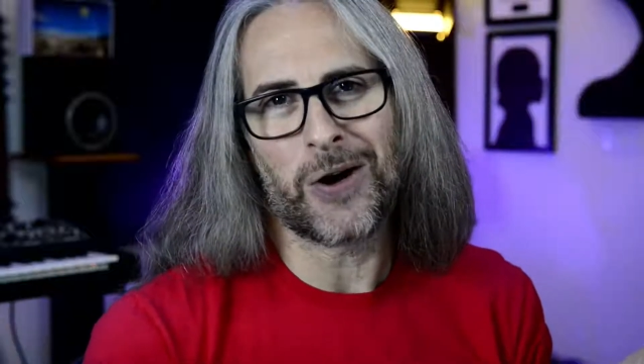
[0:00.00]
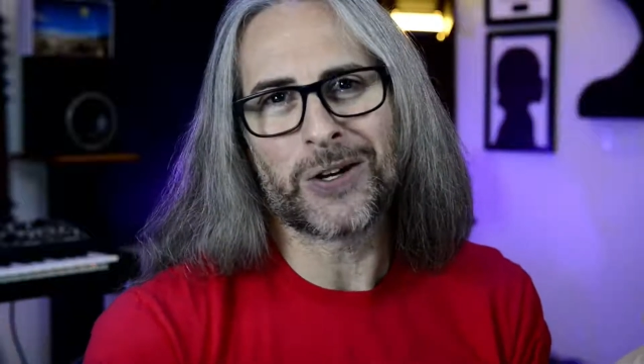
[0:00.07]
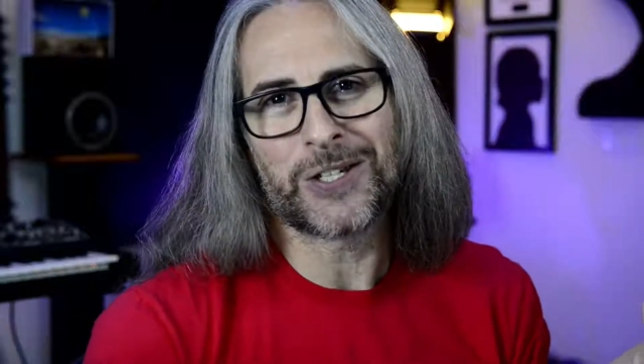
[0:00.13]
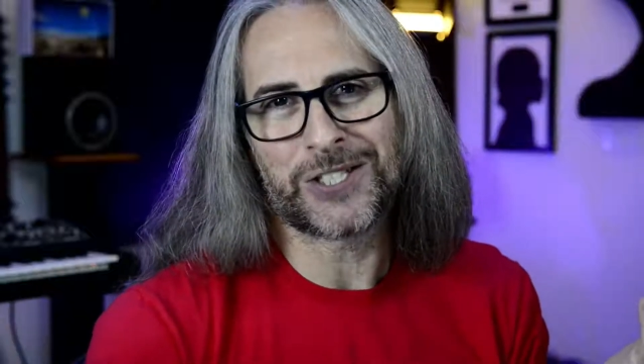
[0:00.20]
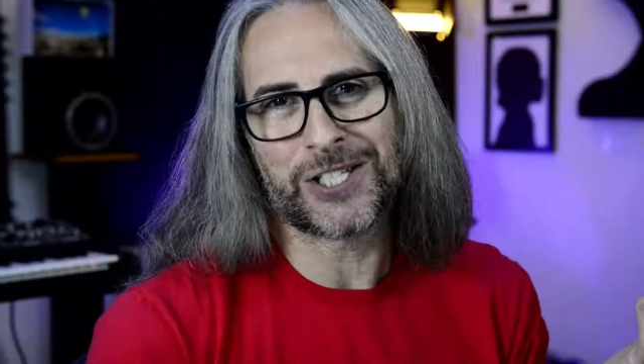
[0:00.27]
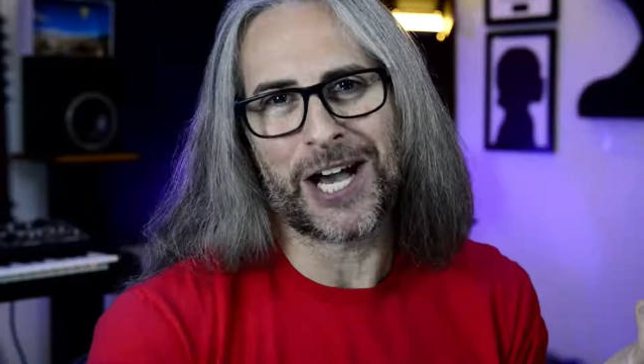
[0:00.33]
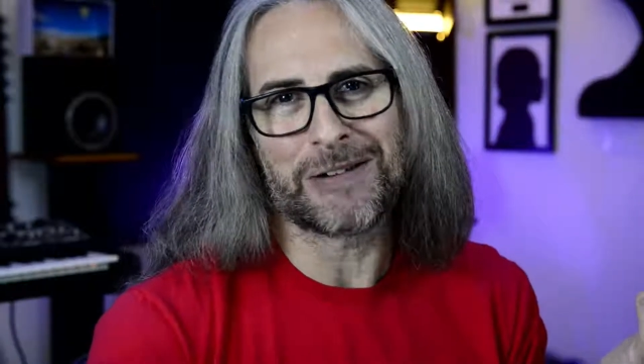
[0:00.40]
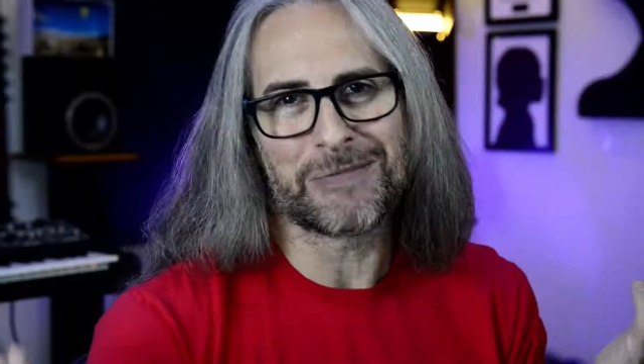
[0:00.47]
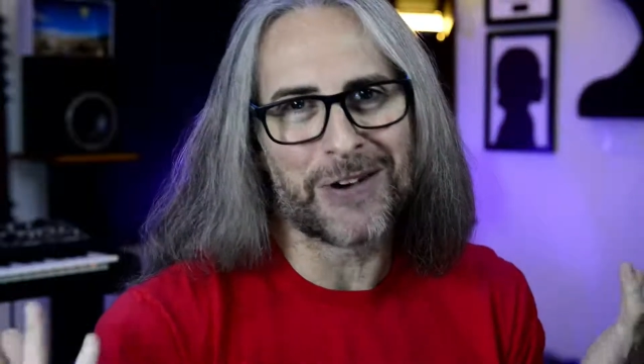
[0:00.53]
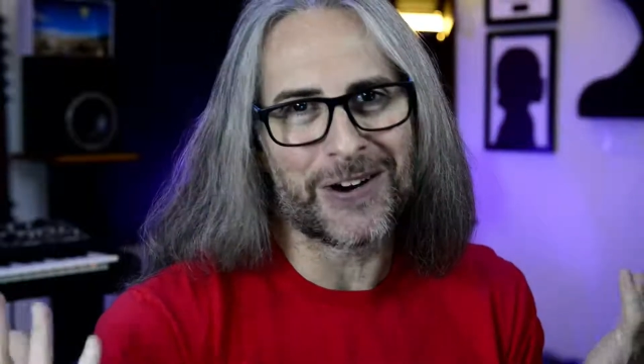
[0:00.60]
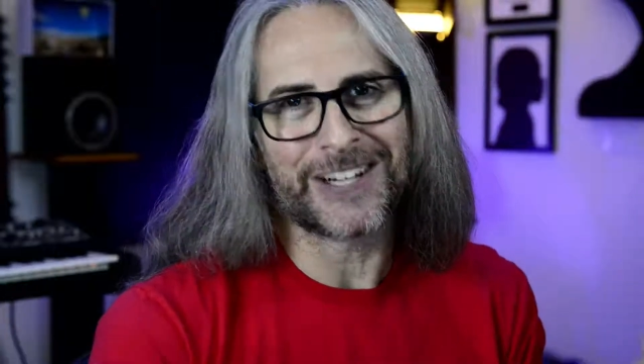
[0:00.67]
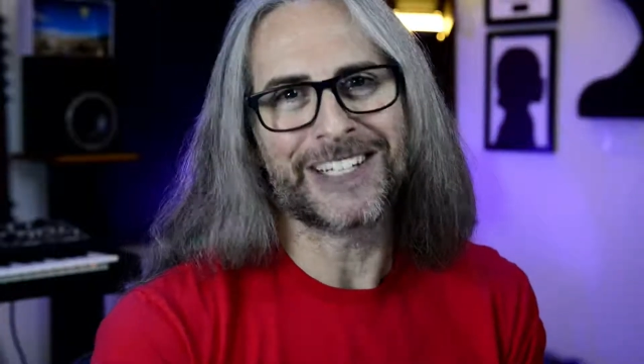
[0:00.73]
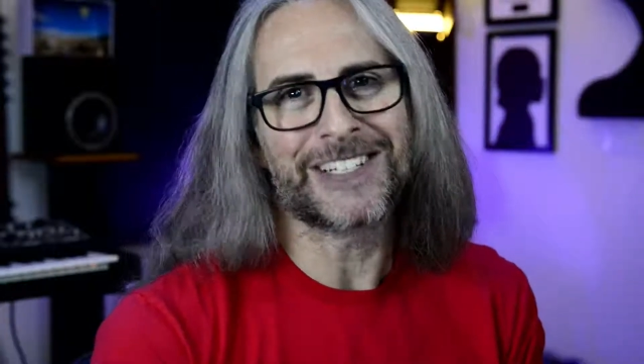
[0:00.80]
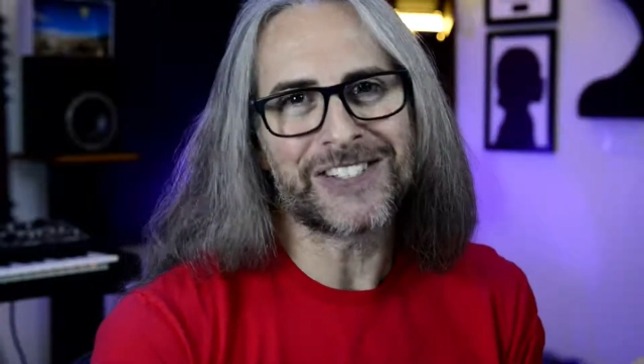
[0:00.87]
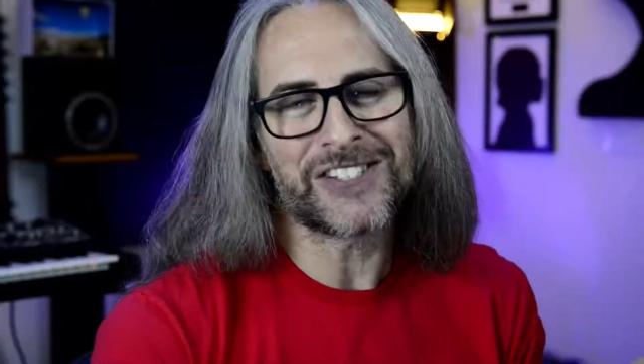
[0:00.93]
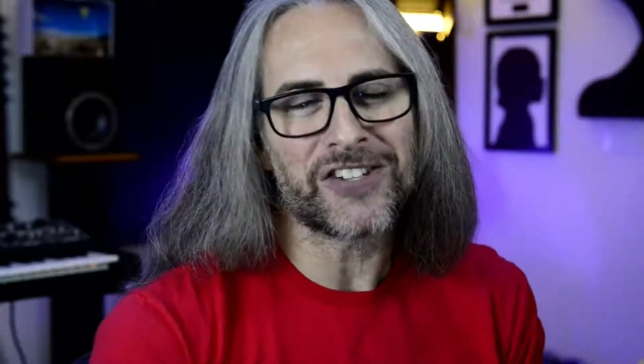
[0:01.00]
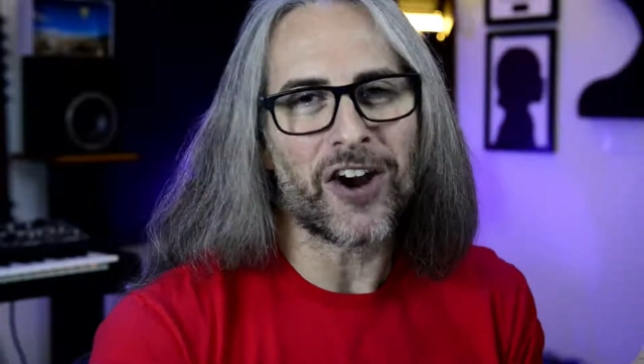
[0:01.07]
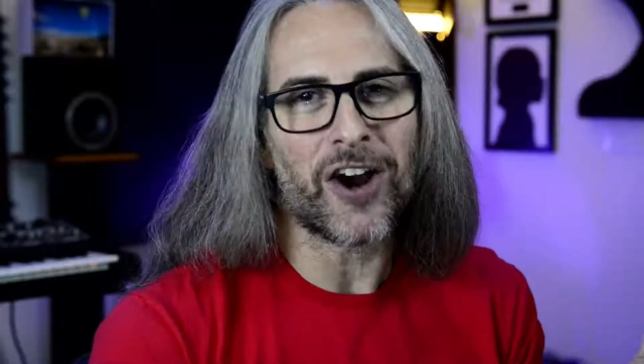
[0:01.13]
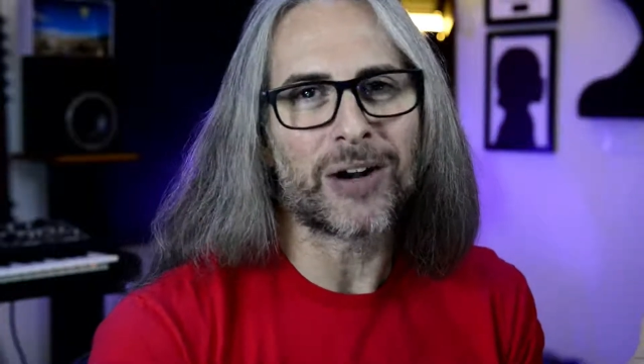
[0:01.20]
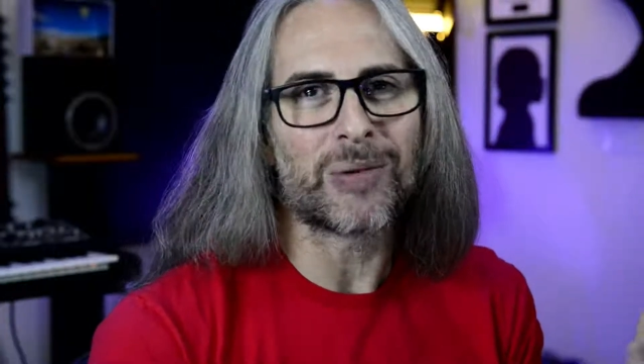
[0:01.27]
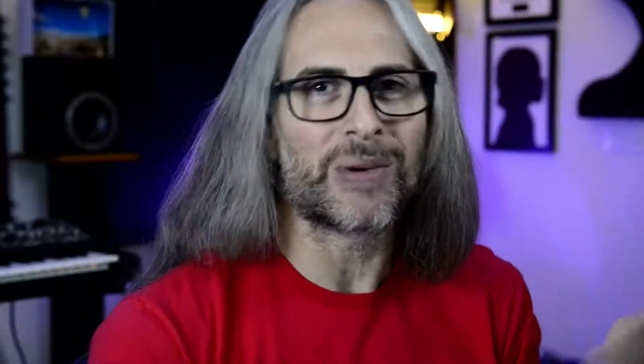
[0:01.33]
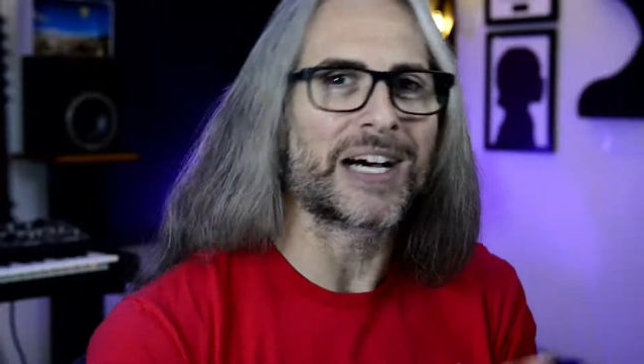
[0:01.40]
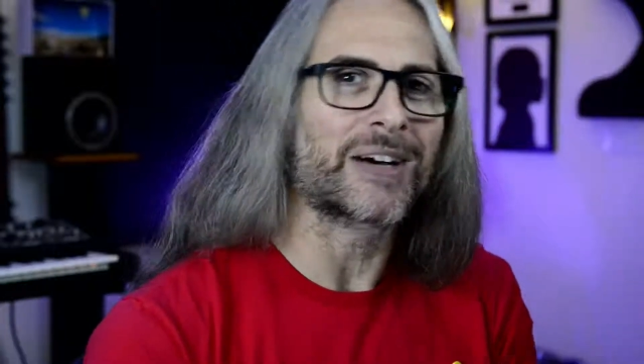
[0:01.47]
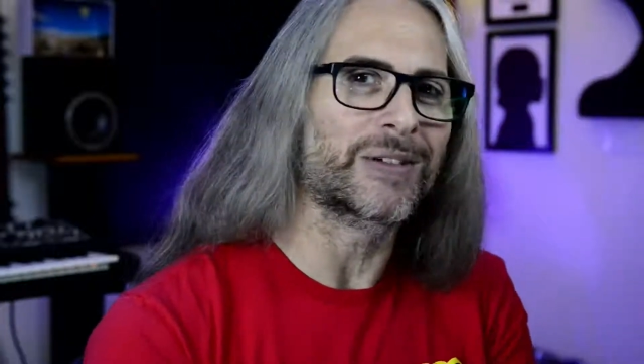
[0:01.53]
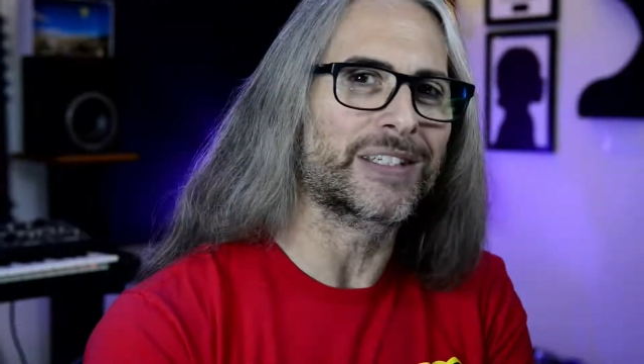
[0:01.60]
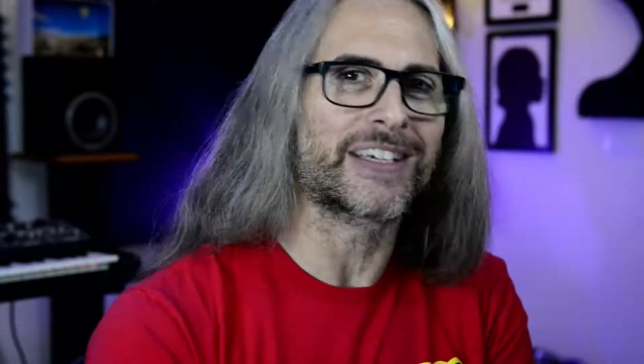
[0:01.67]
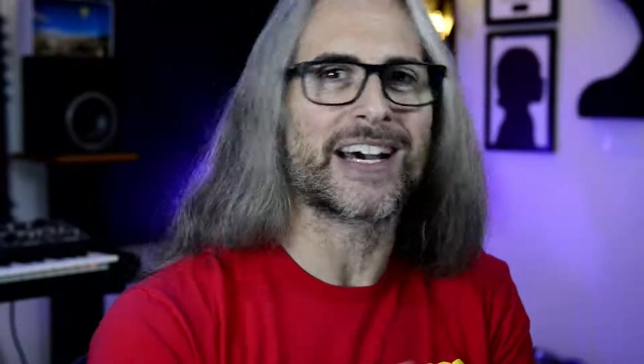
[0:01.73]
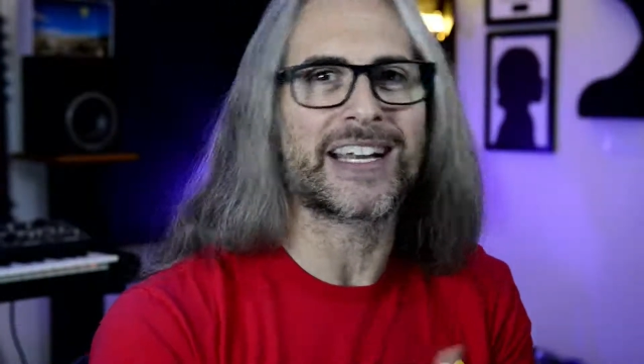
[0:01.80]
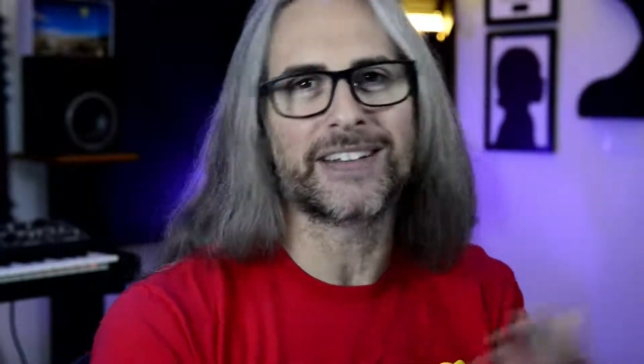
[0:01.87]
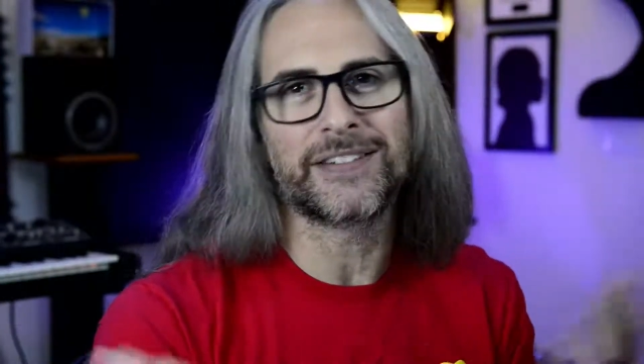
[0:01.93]
photoshop where do you start well
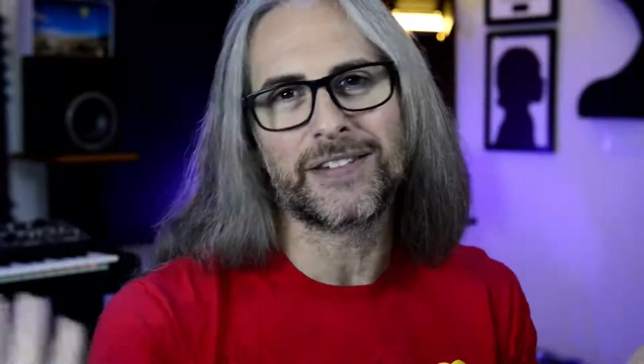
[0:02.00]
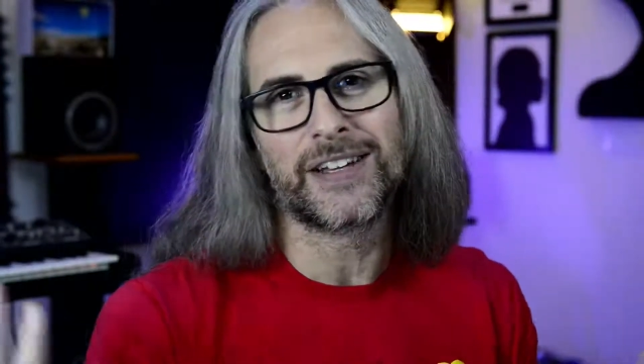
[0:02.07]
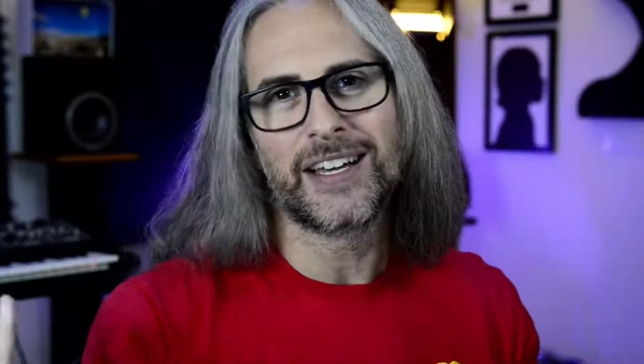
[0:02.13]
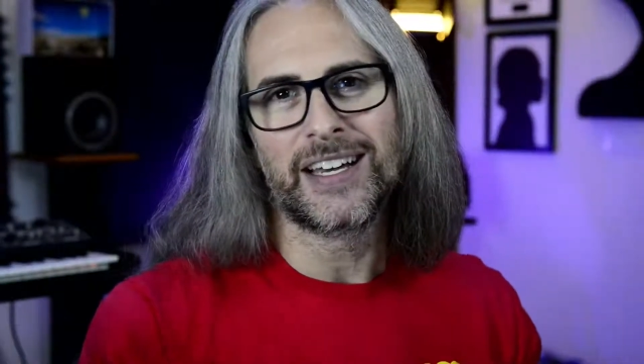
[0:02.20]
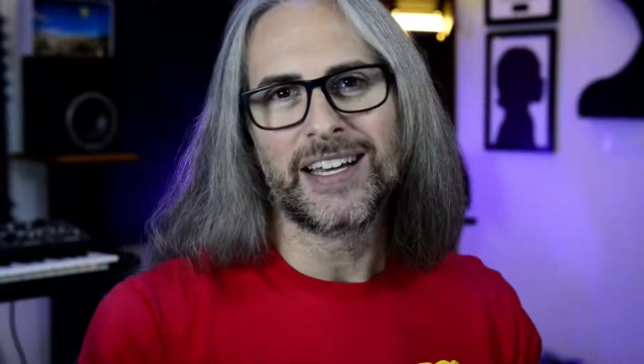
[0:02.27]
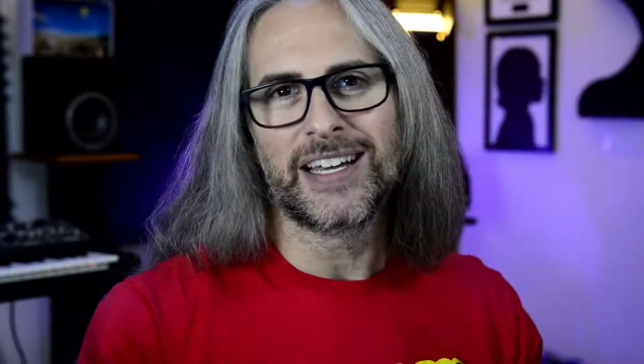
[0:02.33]
when you got a